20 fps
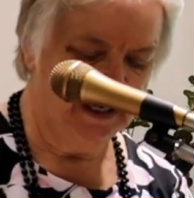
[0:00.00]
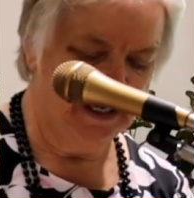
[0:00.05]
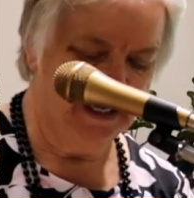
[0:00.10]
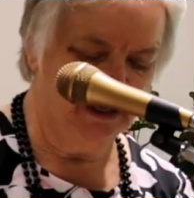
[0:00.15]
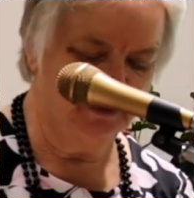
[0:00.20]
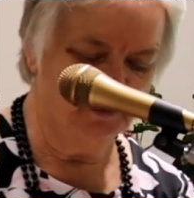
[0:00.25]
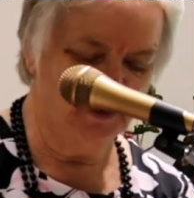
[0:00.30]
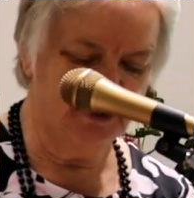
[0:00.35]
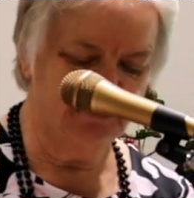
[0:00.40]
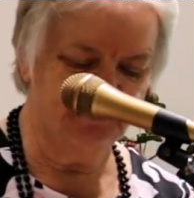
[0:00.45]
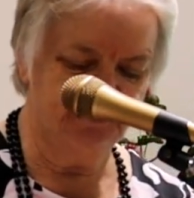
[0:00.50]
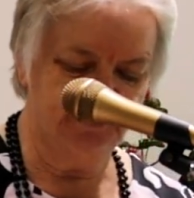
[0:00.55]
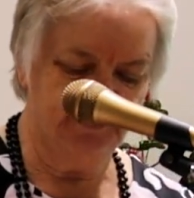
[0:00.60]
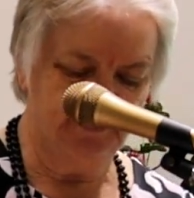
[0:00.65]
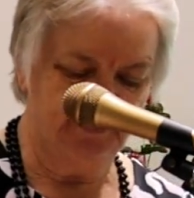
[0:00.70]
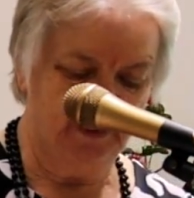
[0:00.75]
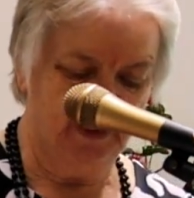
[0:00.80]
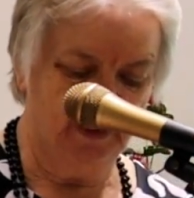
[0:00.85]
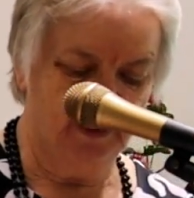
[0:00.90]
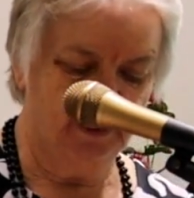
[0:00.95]
And we've
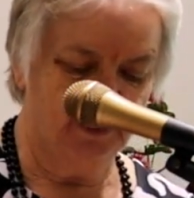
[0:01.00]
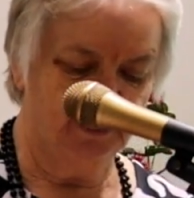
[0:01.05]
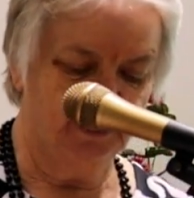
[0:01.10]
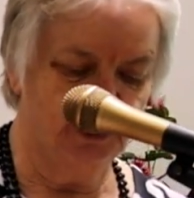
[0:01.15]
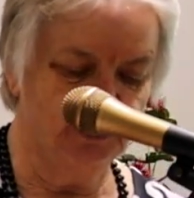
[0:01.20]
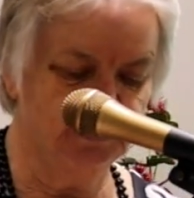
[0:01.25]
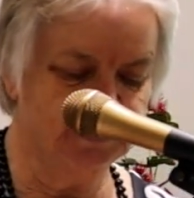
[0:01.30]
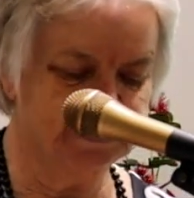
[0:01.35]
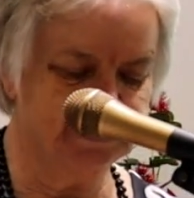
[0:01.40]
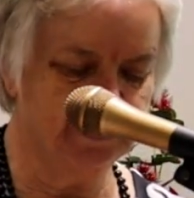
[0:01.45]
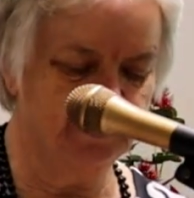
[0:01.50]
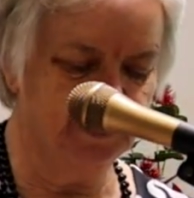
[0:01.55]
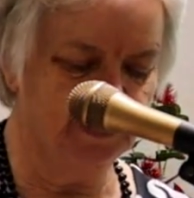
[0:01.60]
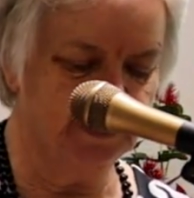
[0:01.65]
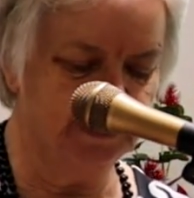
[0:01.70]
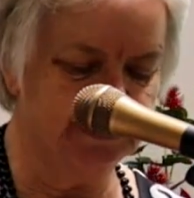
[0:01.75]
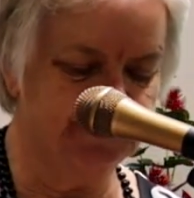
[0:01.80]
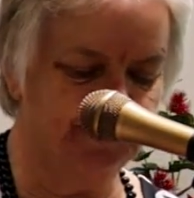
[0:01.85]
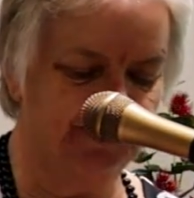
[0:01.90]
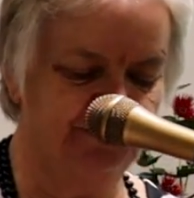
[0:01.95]
used some of
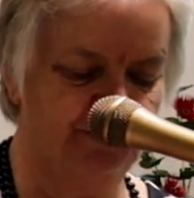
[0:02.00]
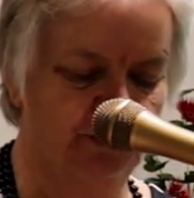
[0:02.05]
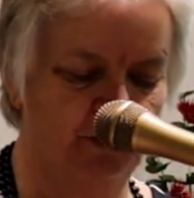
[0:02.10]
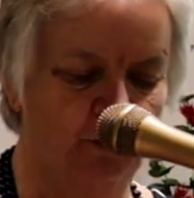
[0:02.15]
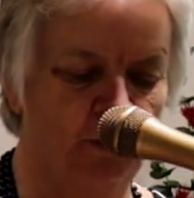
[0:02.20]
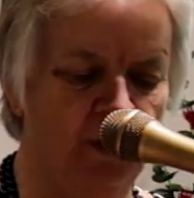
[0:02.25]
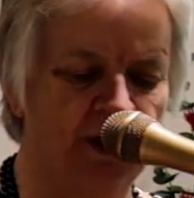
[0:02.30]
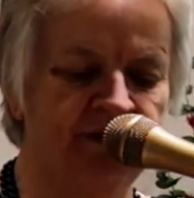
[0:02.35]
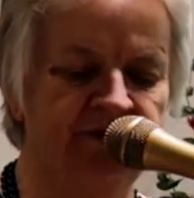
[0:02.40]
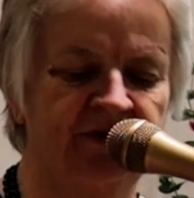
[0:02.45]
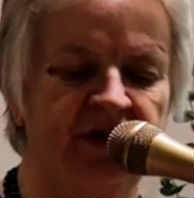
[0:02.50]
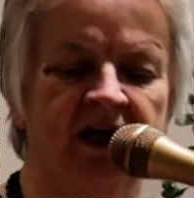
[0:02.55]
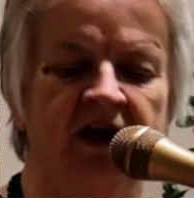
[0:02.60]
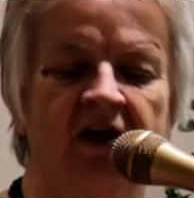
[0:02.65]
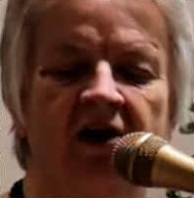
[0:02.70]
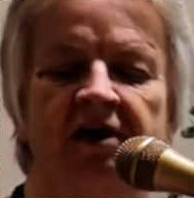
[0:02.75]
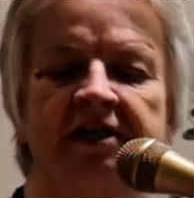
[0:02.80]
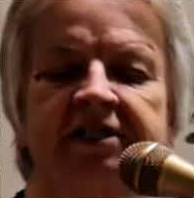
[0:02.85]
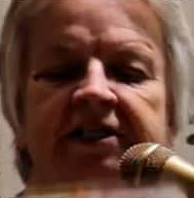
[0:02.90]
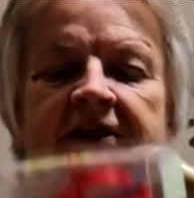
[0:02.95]
these before. What have I
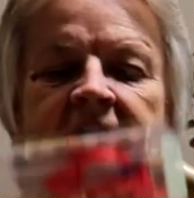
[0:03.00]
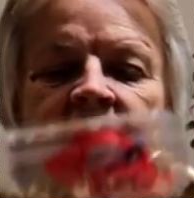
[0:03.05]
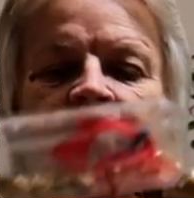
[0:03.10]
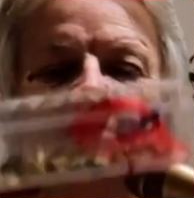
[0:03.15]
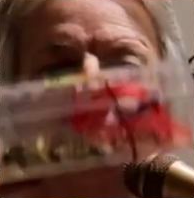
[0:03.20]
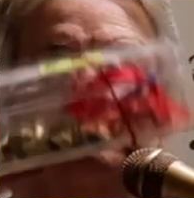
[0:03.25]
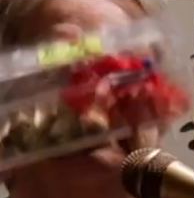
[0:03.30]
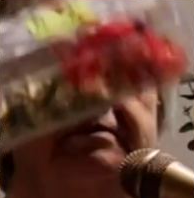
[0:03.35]
got here?